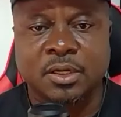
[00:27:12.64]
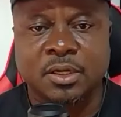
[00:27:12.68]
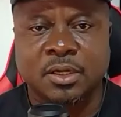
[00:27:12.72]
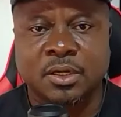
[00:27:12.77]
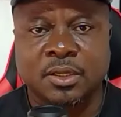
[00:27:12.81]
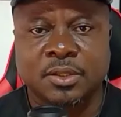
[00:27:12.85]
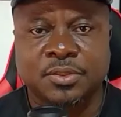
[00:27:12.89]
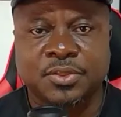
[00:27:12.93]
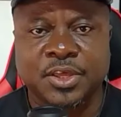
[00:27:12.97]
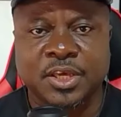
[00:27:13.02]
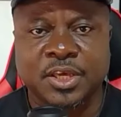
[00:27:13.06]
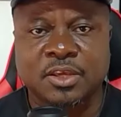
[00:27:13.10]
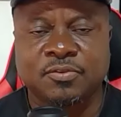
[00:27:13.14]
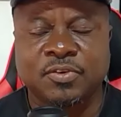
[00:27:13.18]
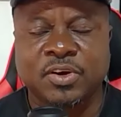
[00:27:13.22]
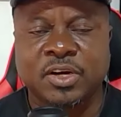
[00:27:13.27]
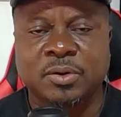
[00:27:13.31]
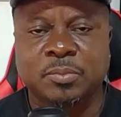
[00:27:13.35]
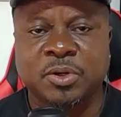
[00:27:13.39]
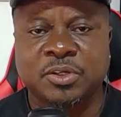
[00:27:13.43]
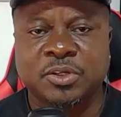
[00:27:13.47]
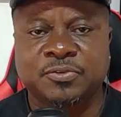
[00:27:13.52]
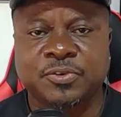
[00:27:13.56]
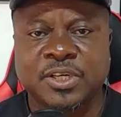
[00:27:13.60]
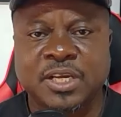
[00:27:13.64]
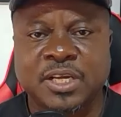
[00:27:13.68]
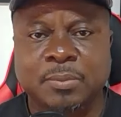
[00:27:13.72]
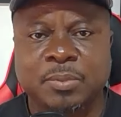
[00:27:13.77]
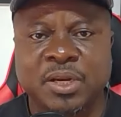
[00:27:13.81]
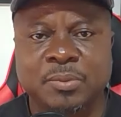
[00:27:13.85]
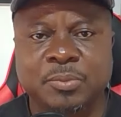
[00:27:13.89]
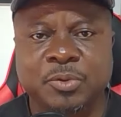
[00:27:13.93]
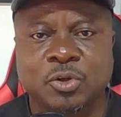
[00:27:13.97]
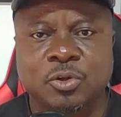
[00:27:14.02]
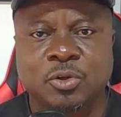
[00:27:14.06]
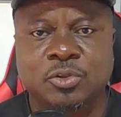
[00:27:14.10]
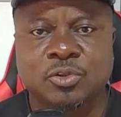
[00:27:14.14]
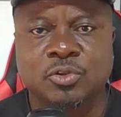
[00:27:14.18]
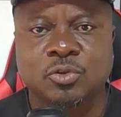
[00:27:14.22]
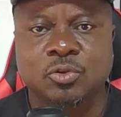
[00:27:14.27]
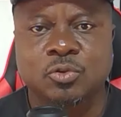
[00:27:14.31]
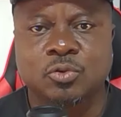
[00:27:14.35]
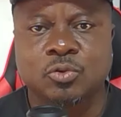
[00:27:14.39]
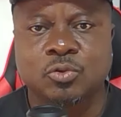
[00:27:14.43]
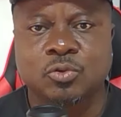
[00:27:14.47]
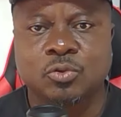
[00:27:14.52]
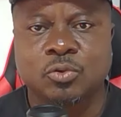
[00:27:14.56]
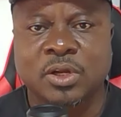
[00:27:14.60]
thank you very much for that. But let me go
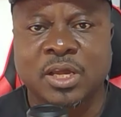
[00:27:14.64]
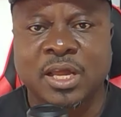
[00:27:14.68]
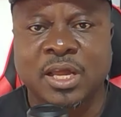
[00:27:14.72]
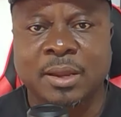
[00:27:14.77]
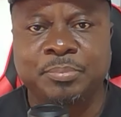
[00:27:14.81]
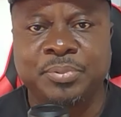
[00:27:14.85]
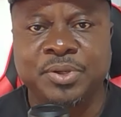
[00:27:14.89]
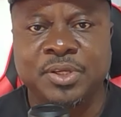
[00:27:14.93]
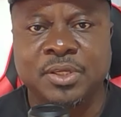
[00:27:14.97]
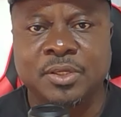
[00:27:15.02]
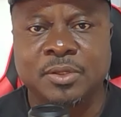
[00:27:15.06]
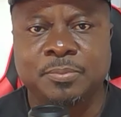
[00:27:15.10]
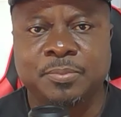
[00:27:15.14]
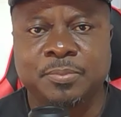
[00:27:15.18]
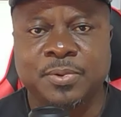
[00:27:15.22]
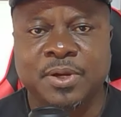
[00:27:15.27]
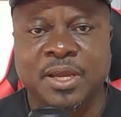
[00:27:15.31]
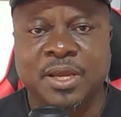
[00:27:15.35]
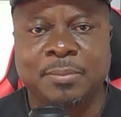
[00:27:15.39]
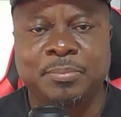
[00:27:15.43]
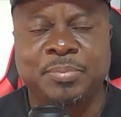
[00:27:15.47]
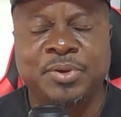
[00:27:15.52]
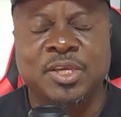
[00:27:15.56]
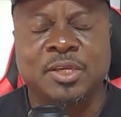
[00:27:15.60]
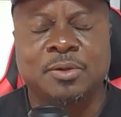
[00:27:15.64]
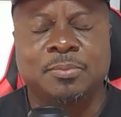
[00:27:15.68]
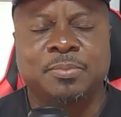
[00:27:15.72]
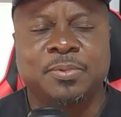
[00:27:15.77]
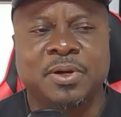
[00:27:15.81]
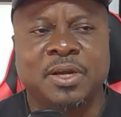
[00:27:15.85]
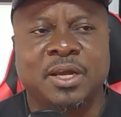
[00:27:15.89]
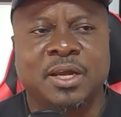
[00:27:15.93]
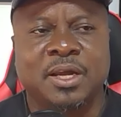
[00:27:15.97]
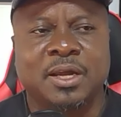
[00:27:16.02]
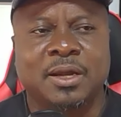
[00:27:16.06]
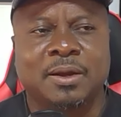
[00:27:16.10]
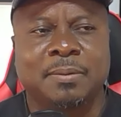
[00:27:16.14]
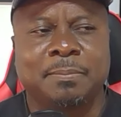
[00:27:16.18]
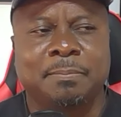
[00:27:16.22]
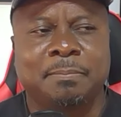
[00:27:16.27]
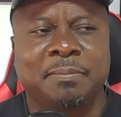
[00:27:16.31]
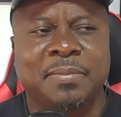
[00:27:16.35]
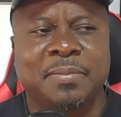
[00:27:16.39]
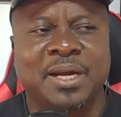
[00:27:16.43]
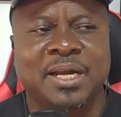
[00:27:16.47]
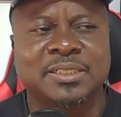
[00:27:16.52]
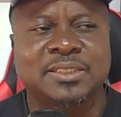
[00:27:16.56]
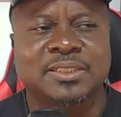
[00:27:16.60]
to Abib. Abib,
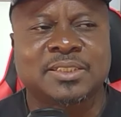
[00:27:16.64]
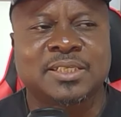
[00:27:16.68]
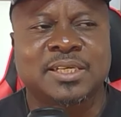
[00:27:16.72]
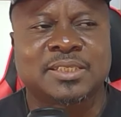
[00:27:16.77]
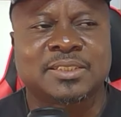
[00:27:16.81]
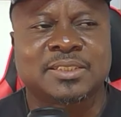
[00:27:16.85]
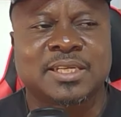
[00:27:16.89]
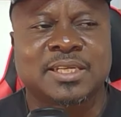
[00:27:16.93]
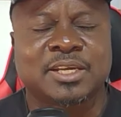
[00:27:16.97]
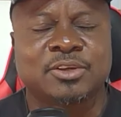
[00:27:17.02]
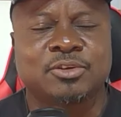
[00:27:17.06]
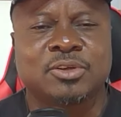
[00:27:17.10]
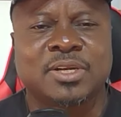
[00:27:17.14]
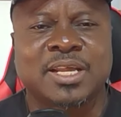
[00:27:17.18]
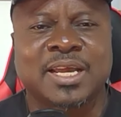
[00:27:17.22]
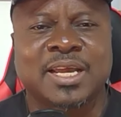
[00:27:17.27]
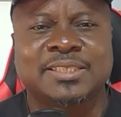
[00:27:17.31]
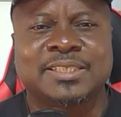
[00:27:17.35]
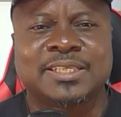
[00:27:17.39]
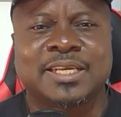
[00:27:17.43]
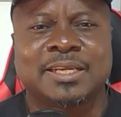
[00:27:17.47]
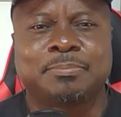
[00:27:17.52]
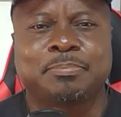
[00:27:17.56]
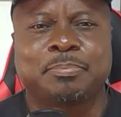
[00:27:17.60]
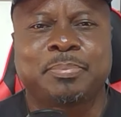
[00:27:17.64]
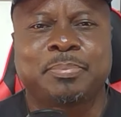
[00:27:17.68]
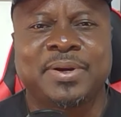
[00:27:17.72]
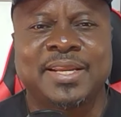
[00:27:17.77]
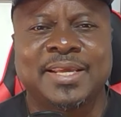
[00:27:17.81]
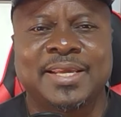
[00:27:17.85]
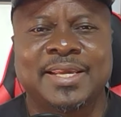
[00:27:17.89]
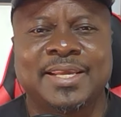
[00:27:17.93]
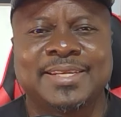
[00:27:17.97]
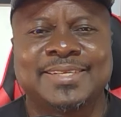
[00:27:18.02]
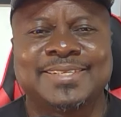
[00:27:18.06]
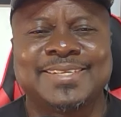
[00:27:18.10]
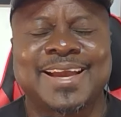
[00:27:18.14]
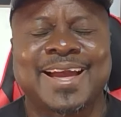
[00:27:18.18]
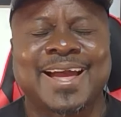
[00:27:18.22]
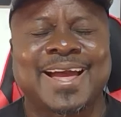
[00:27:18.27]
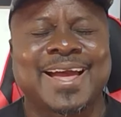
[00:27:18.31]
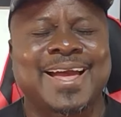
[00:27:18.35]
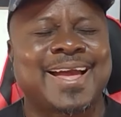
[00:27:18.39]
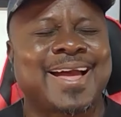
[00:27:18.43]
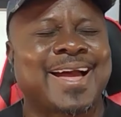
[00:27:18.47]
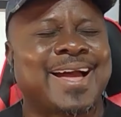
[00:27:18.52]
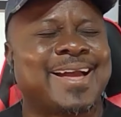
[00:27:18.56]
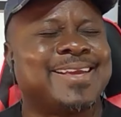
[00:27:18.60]
Manchester United played their
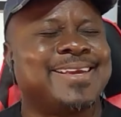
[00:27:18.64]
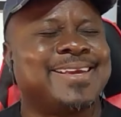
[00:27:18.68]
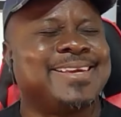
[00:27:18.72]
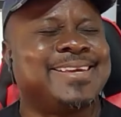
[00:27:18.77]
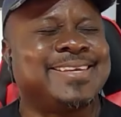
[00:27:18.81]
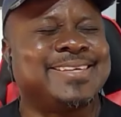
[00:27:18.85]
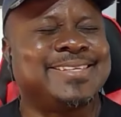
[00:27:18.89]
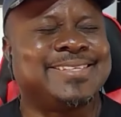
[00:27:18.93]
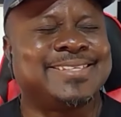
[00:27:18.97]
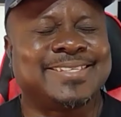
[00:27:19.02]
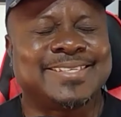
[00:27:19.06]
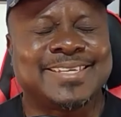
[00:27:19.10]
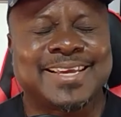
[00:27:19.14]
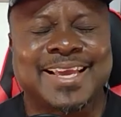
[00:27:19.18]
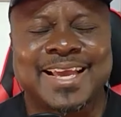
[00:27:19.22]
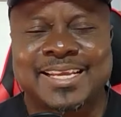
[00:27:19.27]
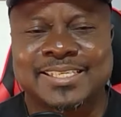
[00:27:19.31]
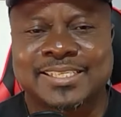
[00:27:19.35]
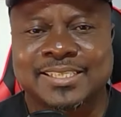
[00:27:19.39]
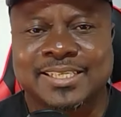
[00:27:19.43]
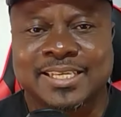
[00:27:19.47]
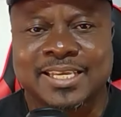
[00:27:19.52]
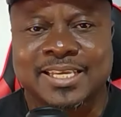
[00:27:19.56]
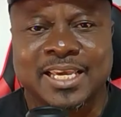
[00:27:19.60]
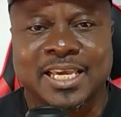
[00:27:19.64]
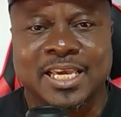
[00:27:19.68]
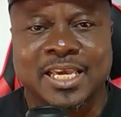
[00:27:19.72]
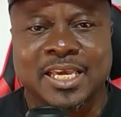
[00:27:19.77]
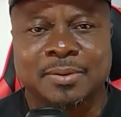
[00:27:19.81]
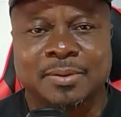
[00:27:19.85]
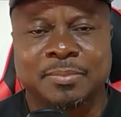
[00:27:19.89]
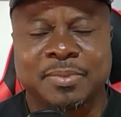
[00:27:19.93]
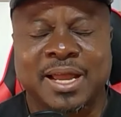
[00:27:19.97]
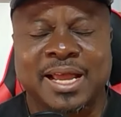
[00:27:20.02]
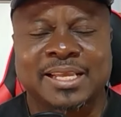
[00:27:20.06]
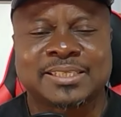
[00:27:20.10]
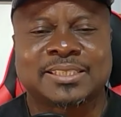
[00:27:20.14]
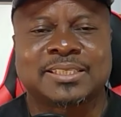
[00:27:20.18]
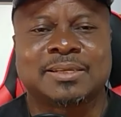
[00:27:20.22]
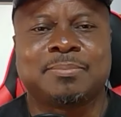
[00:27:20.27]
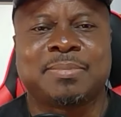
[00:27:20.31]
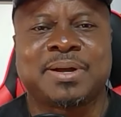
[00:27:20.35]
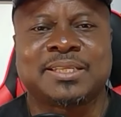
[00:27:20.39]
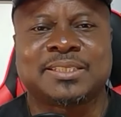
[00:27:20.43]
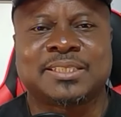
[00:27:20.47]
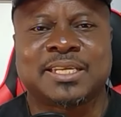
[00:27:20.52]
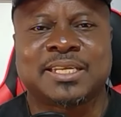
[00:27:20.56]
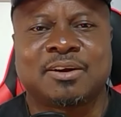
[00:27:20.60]
easiest game. As a
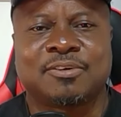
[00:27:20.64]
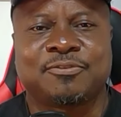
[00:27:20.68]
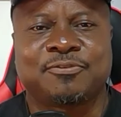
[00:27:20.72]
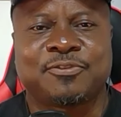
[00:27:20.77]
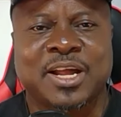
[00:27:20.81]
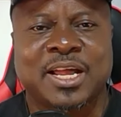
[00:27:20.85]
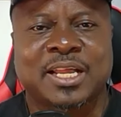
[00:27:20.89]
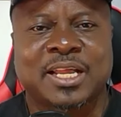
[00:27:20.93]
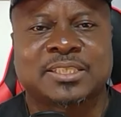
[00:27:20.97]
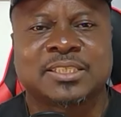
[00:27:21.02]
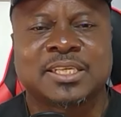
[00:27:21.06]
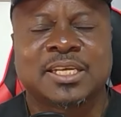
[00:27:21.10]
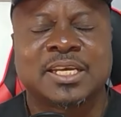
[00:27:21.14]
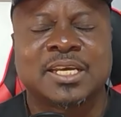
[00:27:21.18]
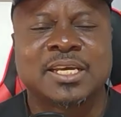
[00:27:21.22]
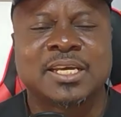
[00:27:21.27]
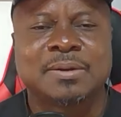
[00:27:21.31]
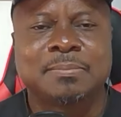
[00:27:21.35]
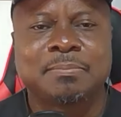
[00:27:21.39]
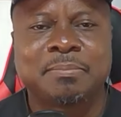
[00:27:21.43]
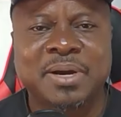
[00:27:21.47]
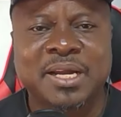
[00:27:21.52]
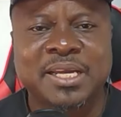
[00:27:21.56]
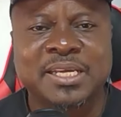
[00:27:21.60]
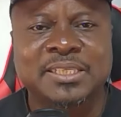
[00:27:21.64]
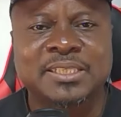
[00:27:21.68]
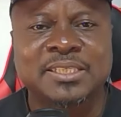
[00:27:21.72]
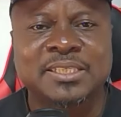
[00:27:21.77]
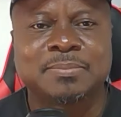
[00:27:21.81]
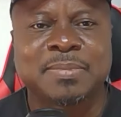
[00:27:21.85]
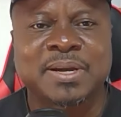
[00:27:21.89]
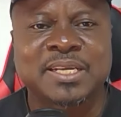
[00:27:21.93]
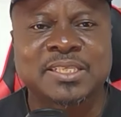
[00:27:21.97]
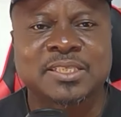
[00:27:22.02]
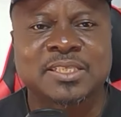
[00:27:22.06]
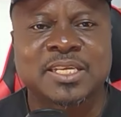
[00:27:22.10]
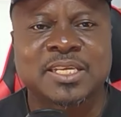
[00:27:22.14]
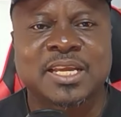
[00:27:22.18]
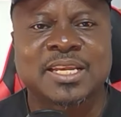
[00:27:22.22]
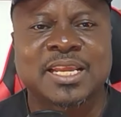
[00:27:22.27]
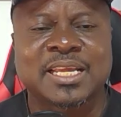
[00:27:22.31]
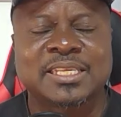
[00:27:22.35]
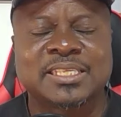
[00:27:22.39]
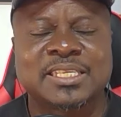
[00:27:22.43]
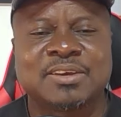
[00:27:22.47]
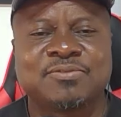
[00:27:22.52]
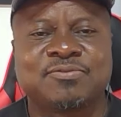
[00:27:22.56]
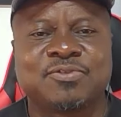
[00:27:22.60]
matter of fact, it is Manchester
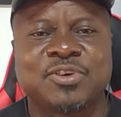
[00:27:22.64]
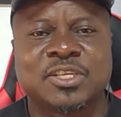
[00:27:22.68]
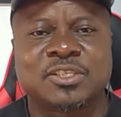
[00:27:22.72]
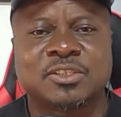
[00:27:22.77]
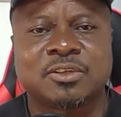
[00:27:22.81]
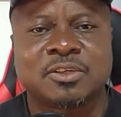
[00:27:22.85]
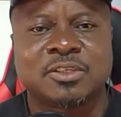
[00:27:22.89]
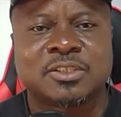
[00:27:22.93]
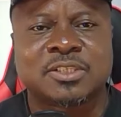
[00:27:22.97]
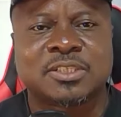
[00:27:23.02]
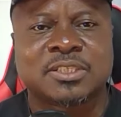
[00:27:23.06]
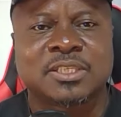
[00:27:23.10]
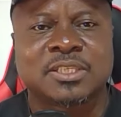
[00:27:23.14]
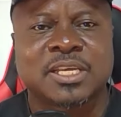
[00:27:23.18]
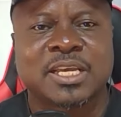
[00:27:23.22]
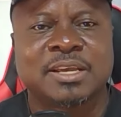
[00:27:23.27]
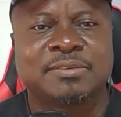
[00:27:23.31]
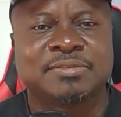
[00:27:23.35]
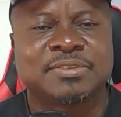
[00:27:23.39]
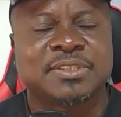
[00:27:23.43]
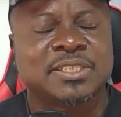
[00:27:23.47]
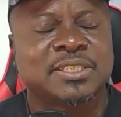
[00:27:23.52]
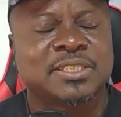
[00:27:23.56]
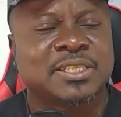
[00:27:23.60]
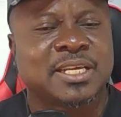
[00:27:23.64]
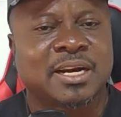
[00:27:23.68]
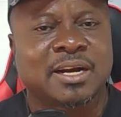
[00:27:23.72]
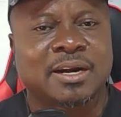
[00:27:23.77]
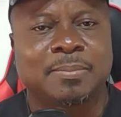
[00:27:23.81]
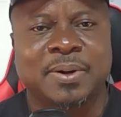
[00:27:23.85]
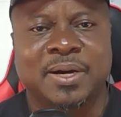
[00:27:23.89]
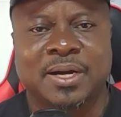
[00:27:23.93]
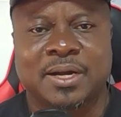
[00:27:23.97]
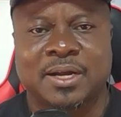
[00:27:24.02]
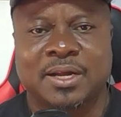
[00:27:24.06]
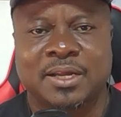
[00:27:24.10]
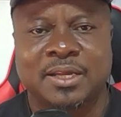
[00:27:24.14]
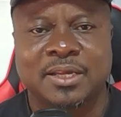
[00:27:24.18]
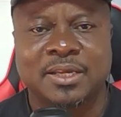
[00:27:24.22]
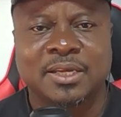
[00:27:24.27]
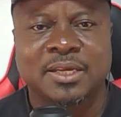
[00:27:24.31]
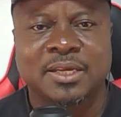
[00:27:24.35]
United versus FC Taraba,